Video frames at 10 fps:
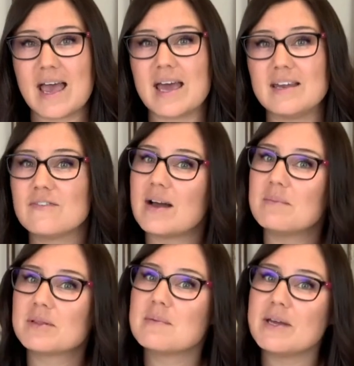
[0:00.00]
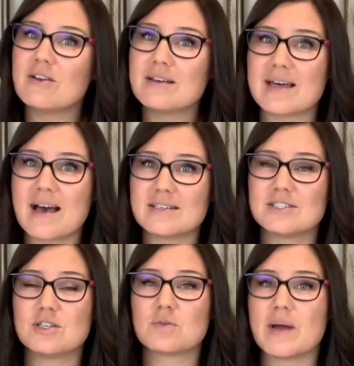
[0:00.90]
And if I'm comparing that
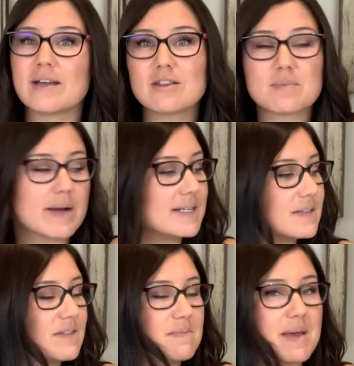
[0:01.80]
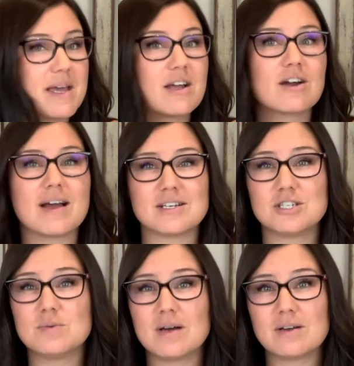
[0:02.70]
to the regular price of Explore at
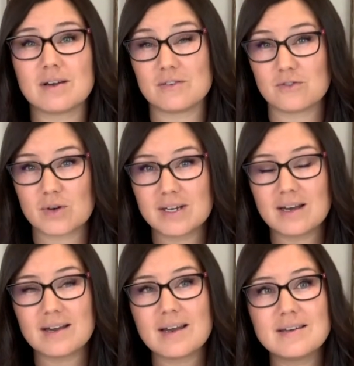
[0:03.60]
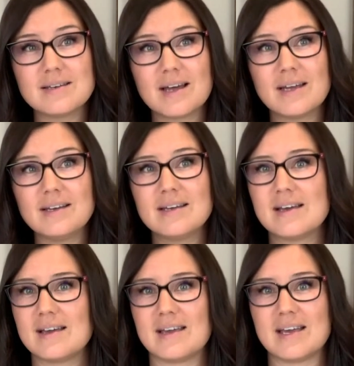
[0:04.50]
$249.99,
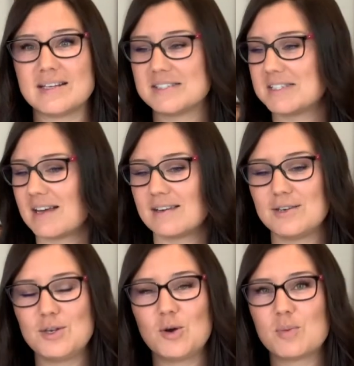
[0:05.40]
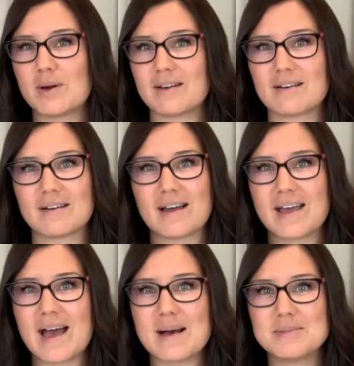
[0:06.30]
it's a no-brainer. I
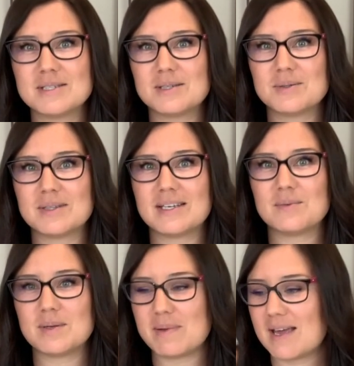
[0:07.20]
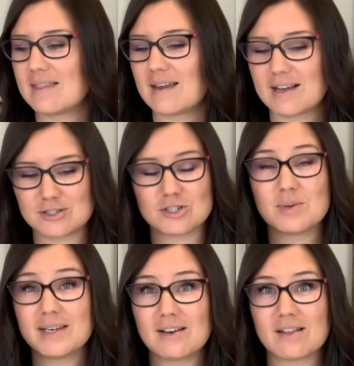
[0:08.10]
absolutely would pay that extra
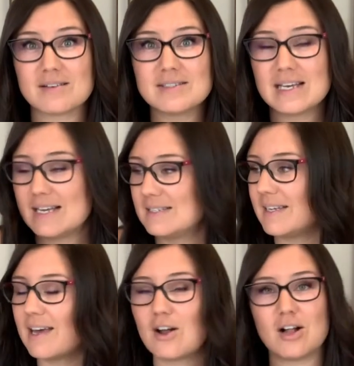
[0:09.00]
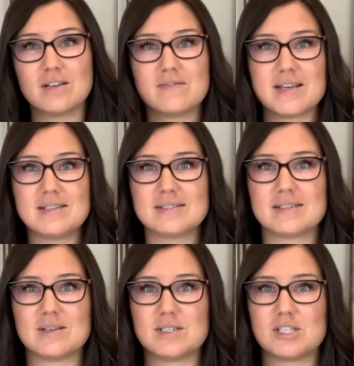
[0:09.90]
$20 to get all of this.
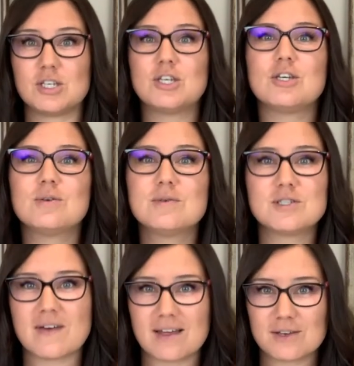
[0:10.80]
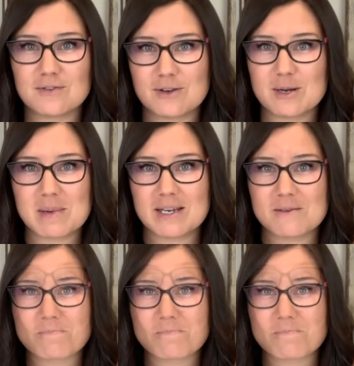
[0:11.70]
It's a huge value for your money.